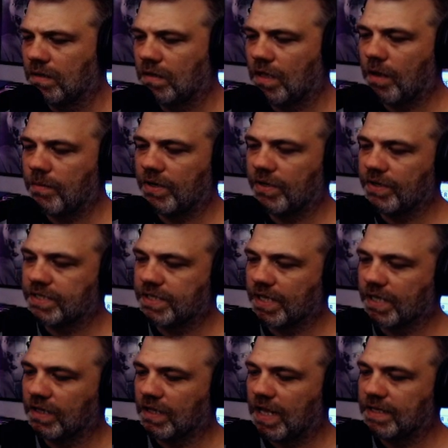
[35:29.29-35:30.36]
I've been on this thing a
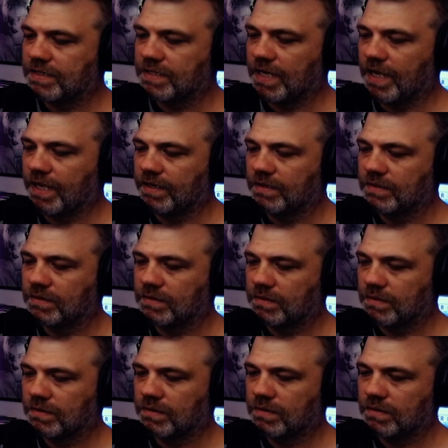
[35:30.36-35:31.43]
lot today.
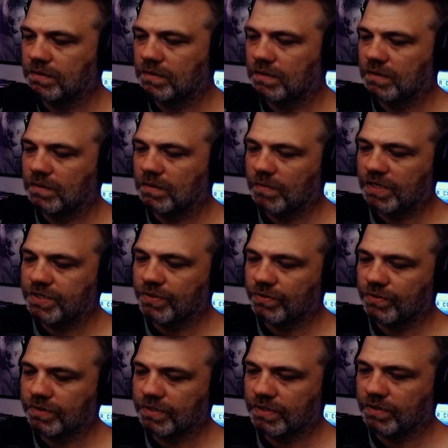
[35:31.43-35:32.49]
My
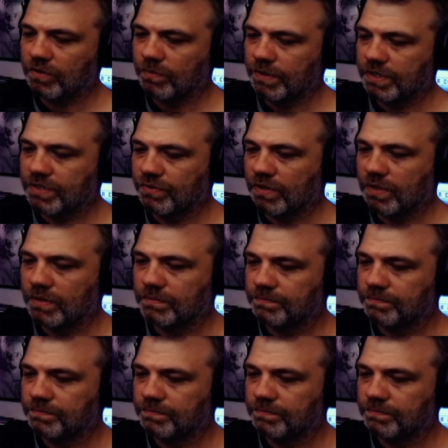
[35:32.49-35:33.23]
shoulder's a little bit sore.